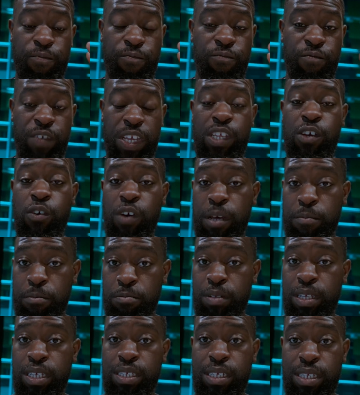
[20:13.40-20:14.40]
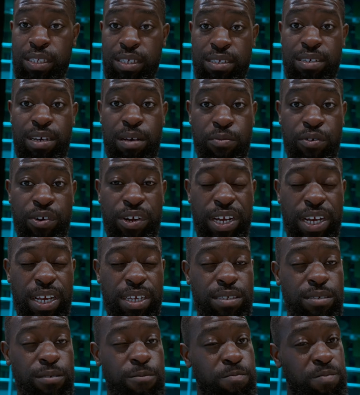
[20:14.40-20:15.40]
video capabilities that this camera
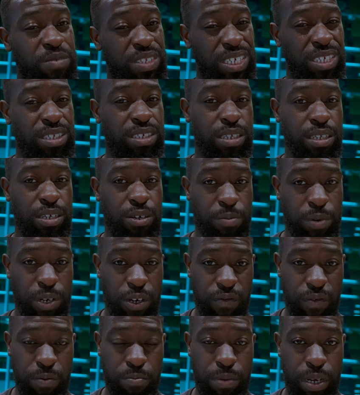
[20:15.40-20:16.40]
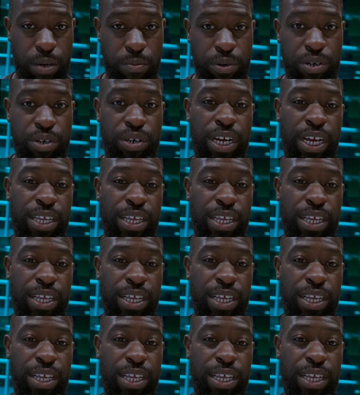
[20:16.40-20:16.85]
has, it's a little bit of a bummer.